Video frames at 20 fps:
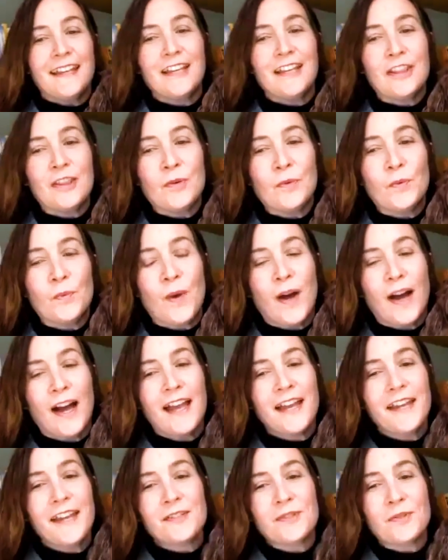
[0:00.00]
In the
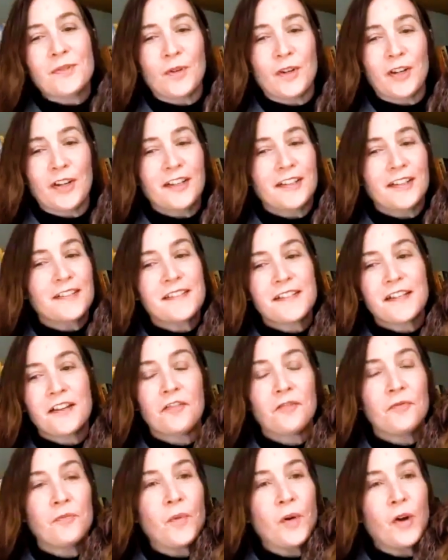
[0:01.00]
wise words
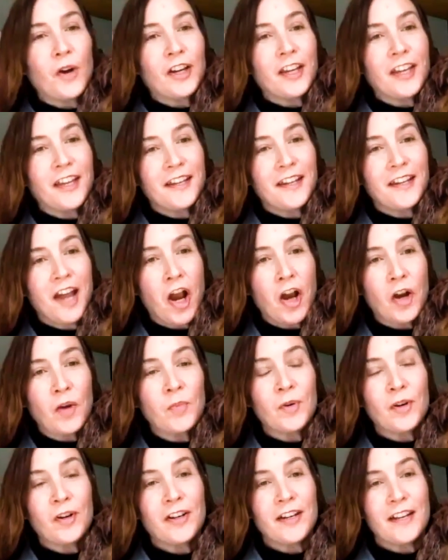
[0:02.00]
of Morgan
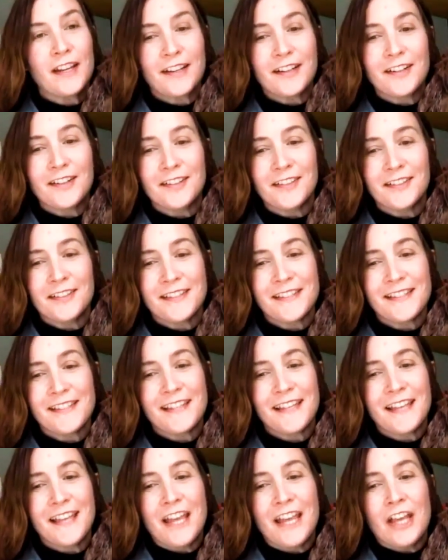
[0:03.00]
Harper Nichols,
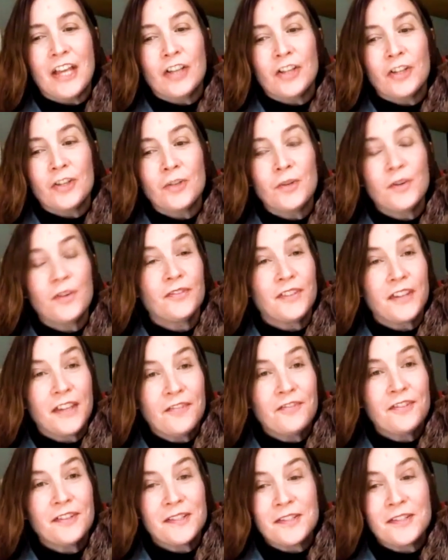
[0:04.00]
you have
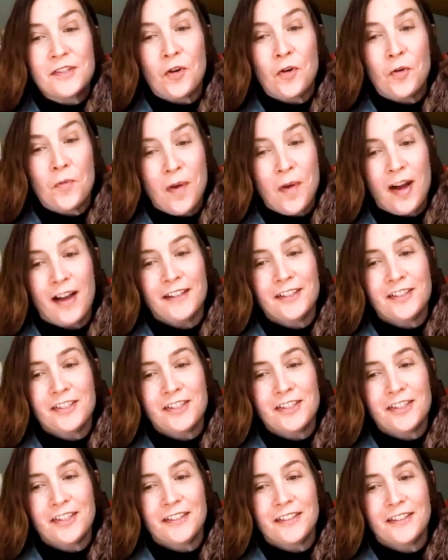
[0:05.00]
given so
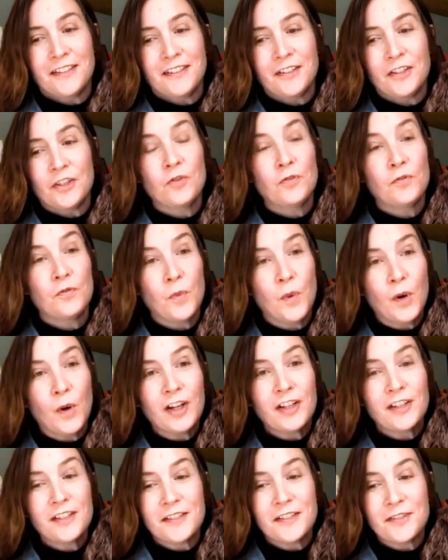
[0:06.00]
much. You've
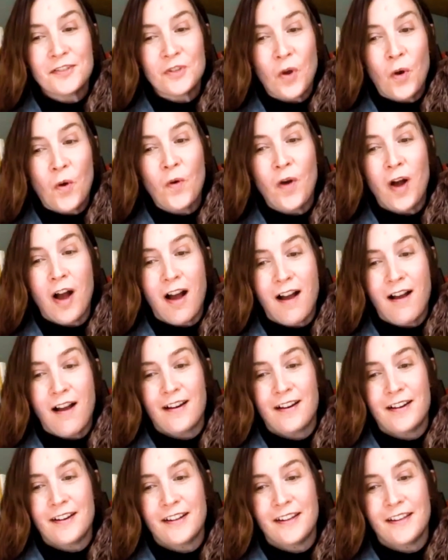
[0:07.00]
worked so
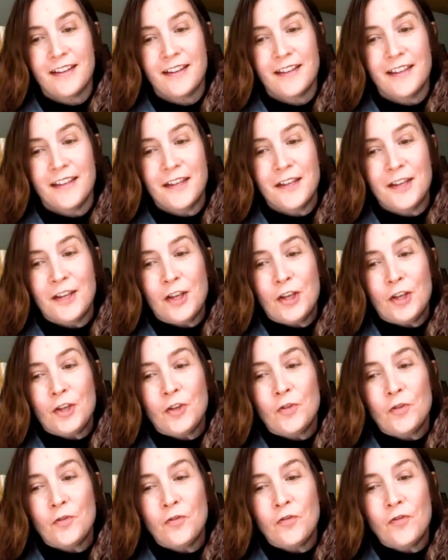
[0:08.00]
hard.
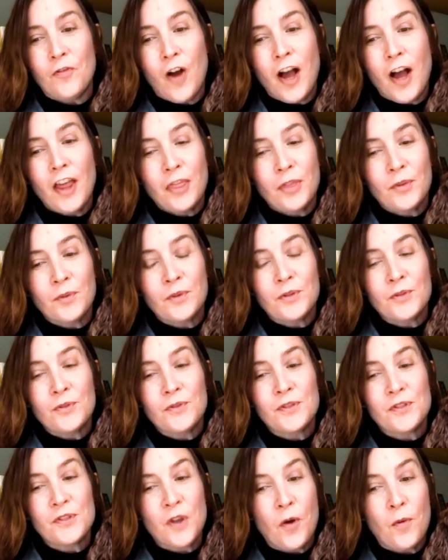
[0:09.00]
You've fought through
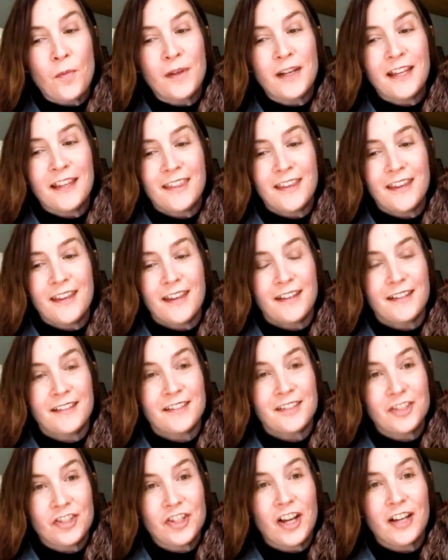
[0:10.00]
so many
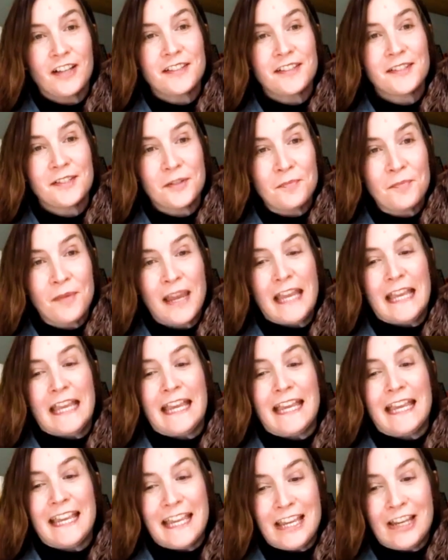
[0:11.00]
things just to make
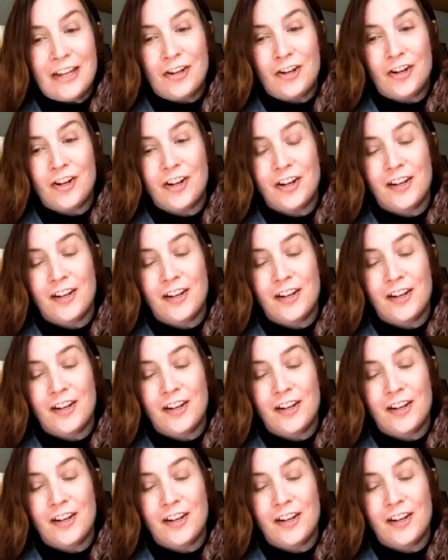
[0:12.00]
it here.